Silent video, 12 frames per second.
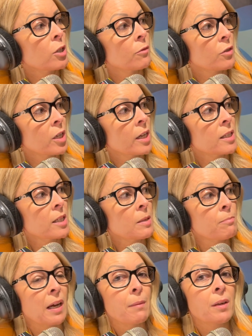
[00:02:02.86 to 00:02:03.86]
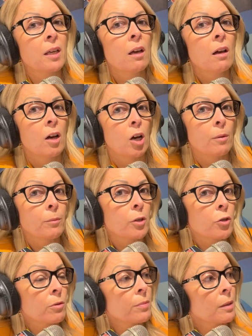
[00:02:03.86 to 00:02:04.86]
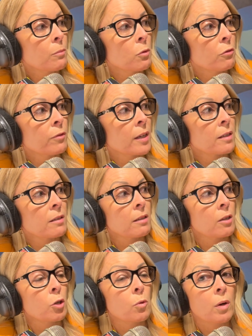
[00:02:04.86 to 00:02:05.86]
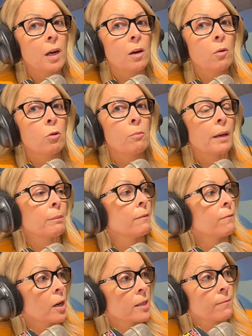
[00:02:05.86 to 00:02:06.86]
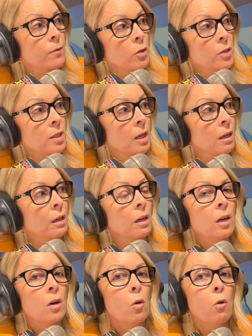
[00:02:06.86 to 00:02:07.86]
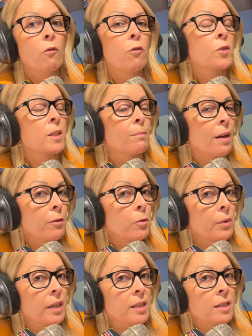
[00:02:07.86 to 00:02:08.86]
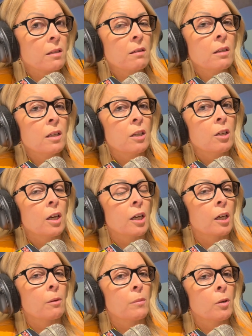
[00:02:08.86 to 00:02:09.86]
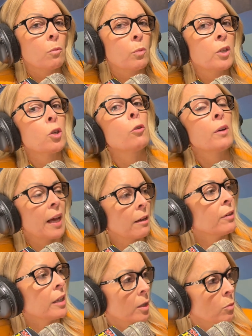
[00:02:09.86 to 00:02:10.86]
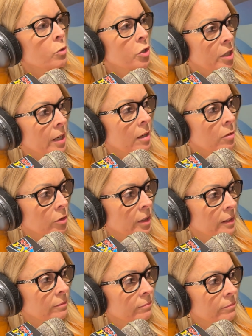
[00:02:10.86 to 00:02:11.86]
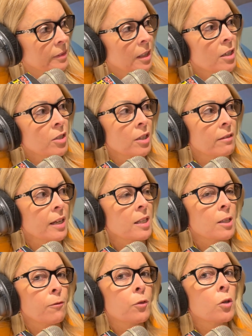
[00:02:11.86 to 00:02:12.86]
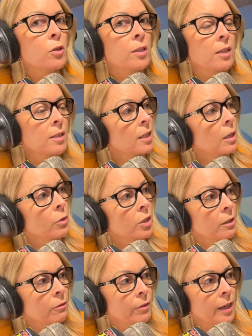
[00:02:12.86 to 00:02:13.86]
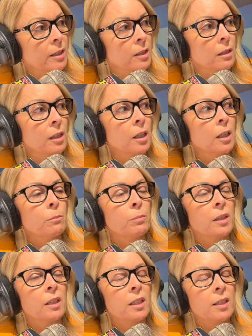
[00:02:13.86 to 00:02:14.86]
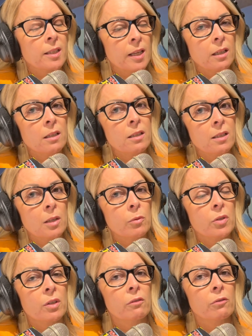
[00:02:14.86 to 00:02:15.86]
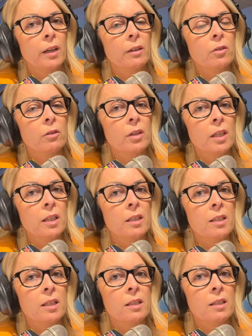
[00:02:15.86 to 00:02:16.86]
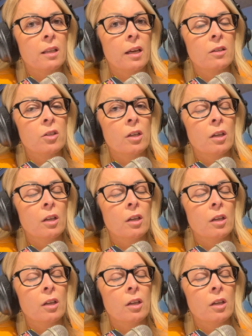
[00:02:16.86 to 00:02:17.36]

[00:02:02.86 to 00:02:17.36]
of shares is? Maybe I'm contributing more funds than you are, or maybe vice versa, or for some other reason, we don't have equal shareholding. So that's the first distinguishing factor. But the second distinguishing factor is that